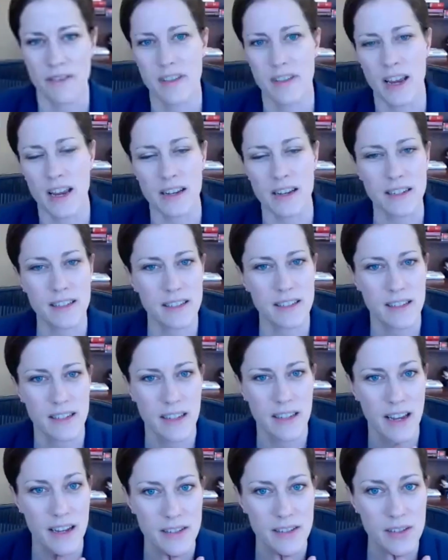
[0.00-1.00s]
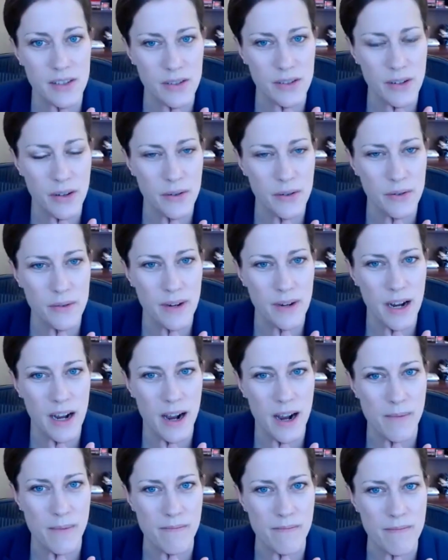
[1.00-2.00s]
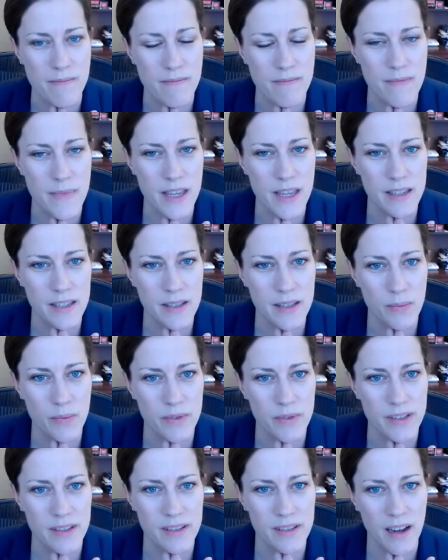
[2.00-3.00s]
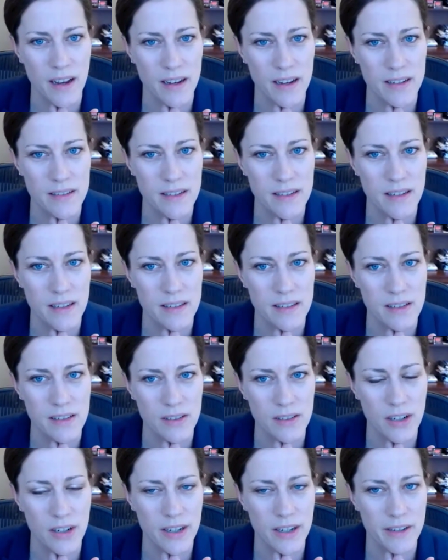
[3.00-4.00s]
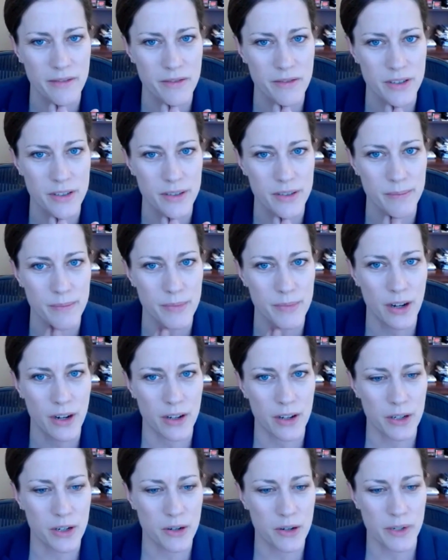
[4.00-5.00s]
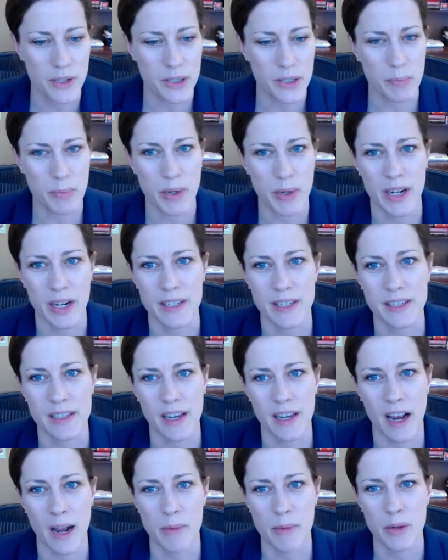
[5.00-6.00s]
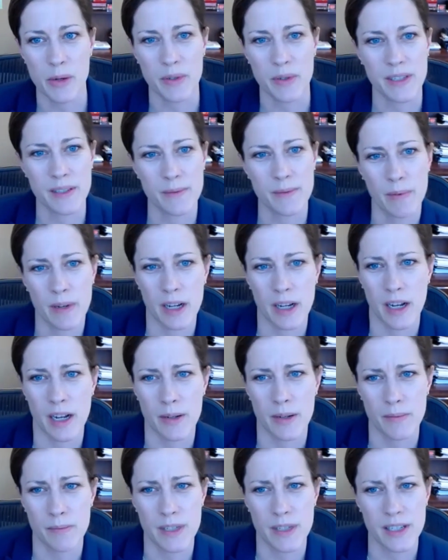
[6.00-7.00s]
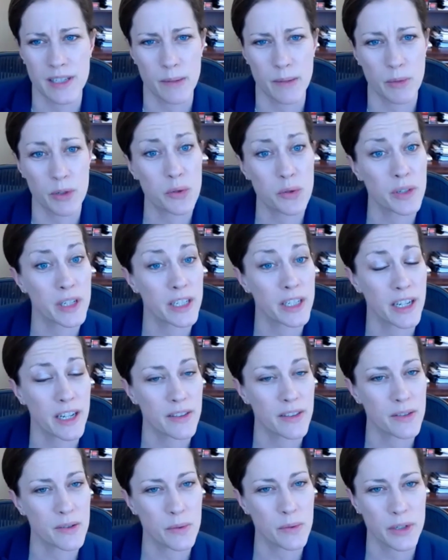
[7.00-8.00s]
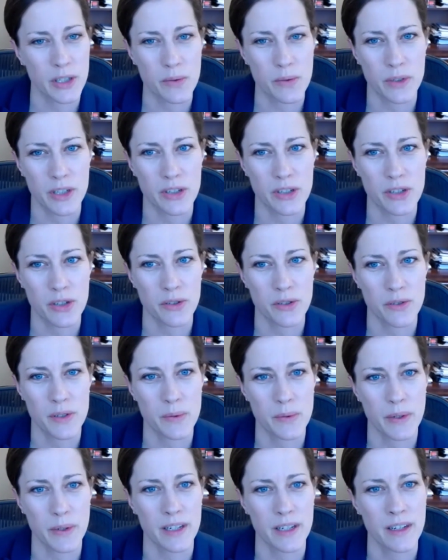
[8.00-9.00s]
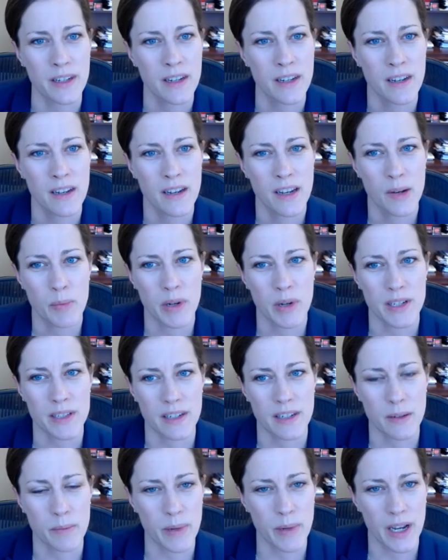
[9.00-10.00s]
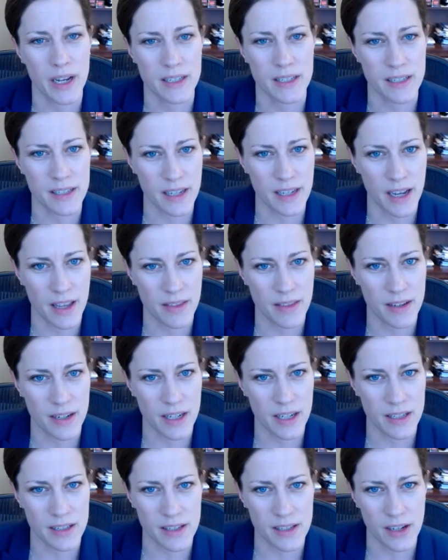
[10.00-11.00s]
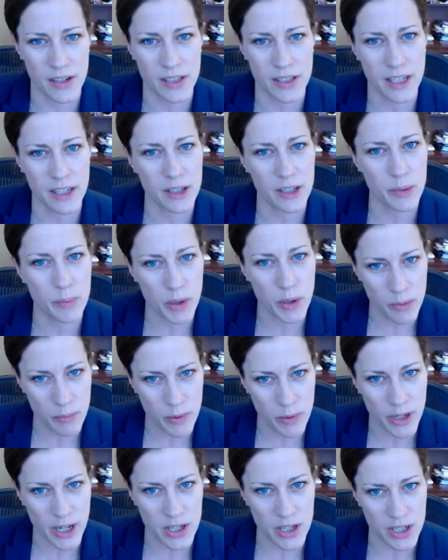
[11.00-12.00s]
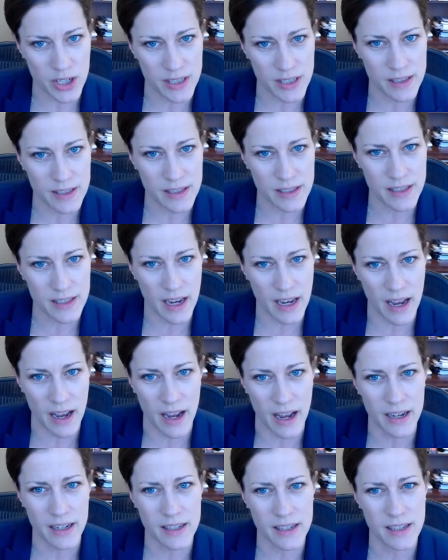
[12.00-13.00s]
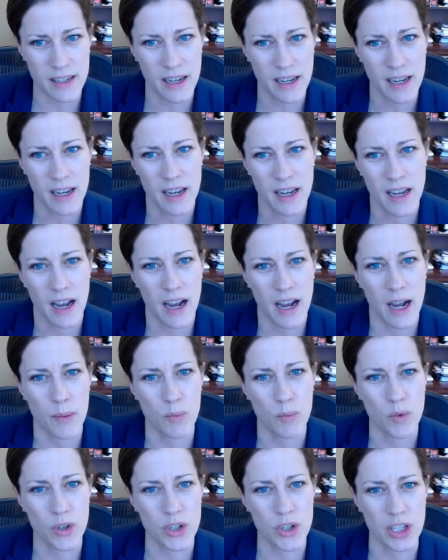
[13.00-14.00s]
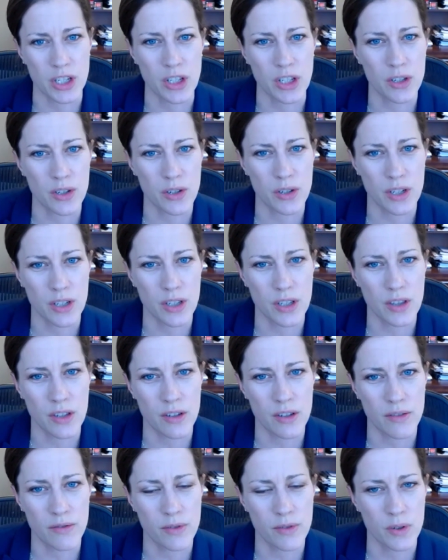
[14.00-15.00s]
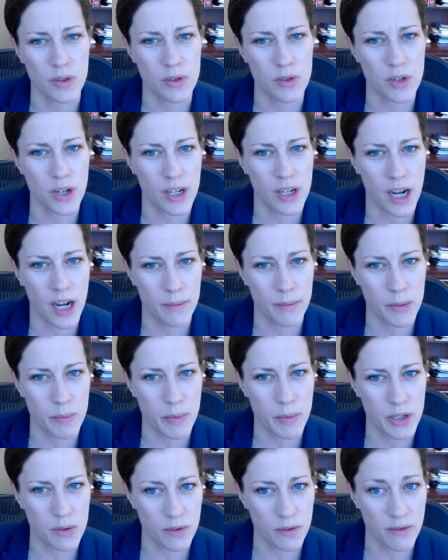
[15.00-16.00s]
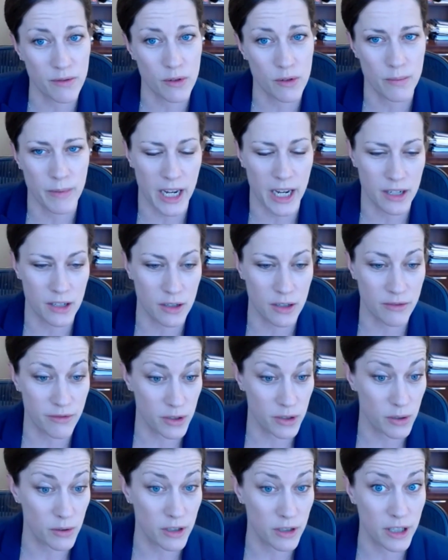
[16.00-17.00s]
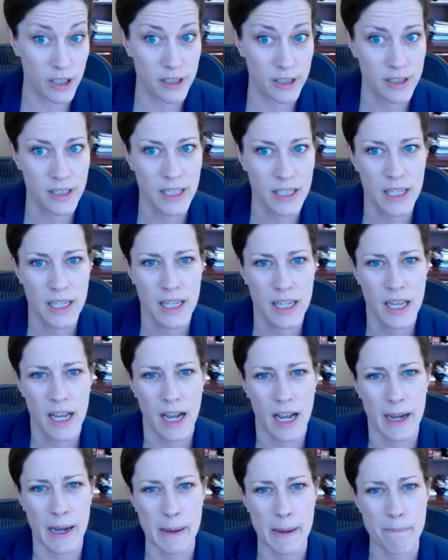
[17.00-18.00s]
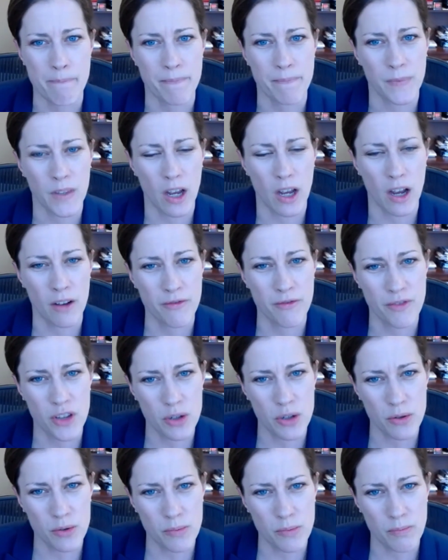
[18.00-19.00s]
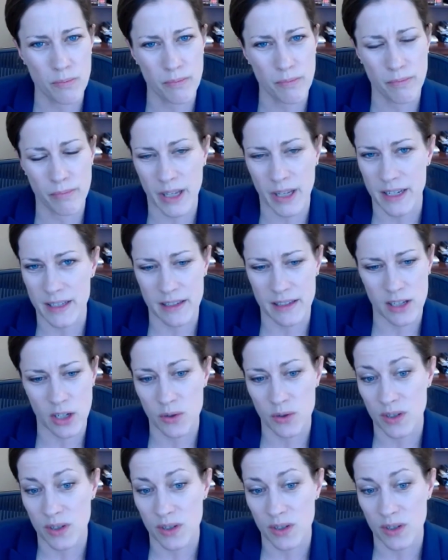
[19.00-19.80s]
thanks. Yeah, so this was signed into law after the article went to press. It was December 29th, 2022 is when President Biden signed the Consolidated Appropriations Act, which included the Food and Drug Omnibus Reform Act, or FDORA. A few places I'll